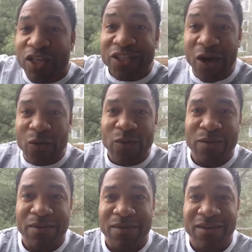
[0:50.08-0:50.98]
So,
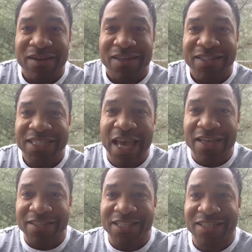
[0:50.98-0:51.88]

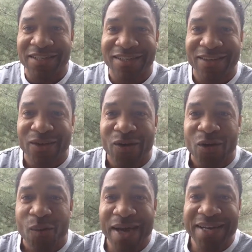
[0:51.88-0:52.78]
change.
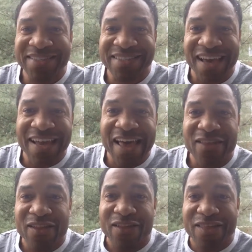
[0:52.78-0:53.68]
Why did I say
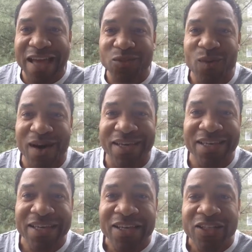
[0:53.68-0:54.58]
that? That's why.
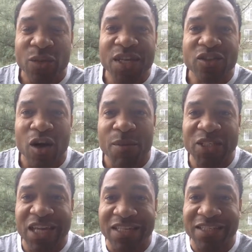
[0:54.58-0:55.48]
So we're going to talk
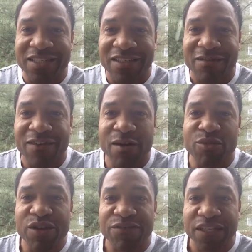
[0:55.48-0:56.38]
about change very
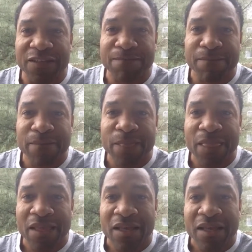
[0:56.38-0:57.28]
briefly.
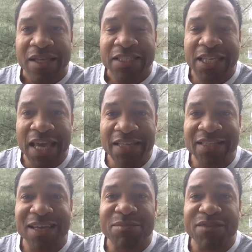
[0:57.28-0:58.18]

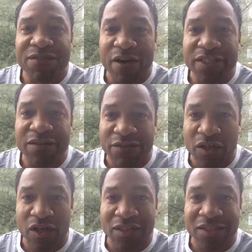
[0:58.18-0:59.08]
Change can be very
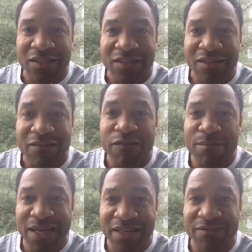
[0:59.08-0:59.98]
difficult for
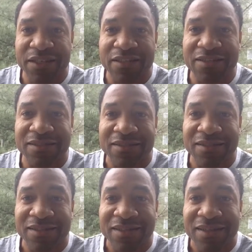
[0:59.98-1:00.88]
many of us.
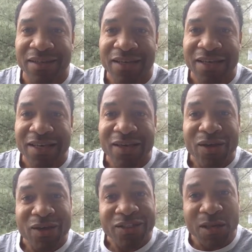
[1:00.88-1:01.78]

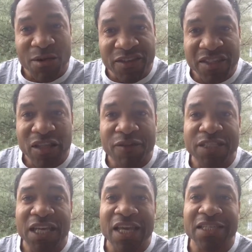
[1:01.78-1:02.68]
Some of us
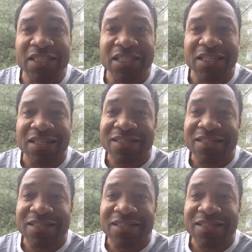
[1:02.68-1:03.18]
love change.